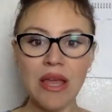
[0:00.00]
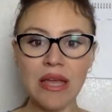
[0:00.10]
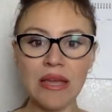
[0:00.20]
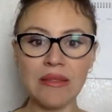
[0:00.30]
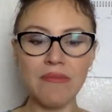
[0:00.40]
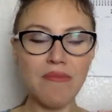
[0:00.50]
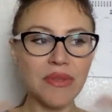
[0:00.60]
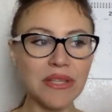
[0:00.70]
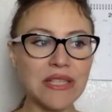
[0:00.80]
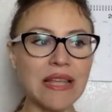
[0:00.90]
in
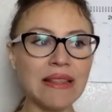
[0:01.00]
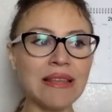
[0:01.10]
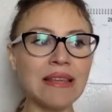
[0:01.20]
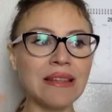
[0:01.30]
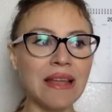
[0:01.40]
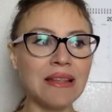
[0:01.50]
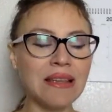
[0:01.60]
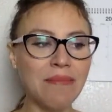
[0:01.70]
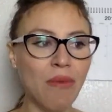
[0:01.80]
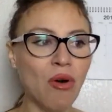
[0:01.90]
settling and
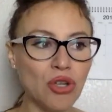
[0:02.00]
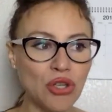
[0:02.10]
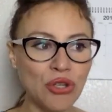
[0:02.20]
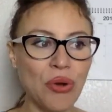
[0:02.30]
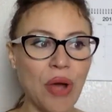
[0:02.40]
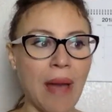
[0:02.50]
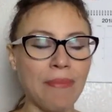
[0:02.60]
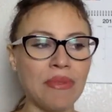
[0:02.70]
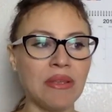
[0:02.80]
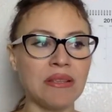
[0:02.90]
getting emotional
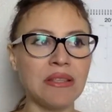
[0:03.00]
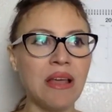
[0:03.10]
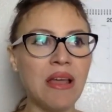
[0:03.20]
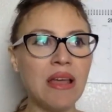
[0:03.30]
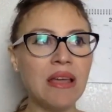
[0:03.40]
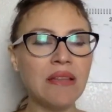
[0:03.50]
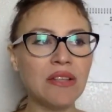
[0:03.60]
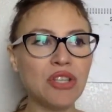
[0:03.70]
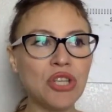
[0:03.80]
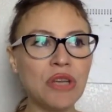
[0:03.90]
happiness, in
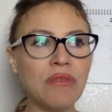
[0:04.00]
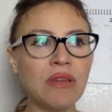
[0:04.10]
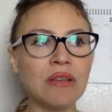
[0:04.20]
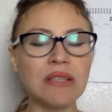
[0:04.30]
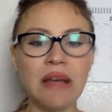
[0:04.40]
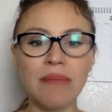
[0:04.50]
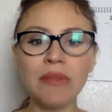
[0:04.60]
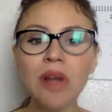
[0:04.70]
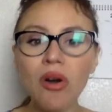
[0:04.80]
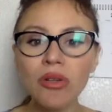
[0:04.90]
achieving some
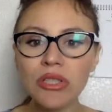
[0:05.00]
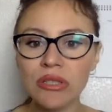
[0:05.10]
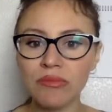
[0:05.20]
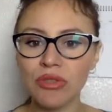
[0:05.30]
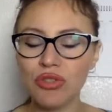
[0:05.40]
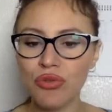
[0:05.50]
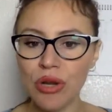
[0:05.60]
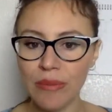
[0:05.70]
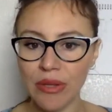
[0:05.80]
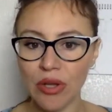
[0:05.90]
long-term
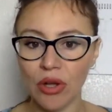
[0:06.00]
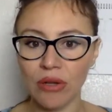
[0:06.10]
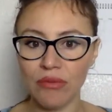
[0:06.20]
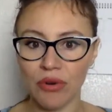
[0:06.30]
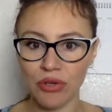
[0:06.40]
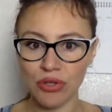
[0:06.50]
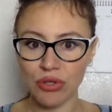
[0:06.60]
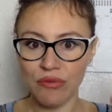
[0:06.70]
dream and goal of yours.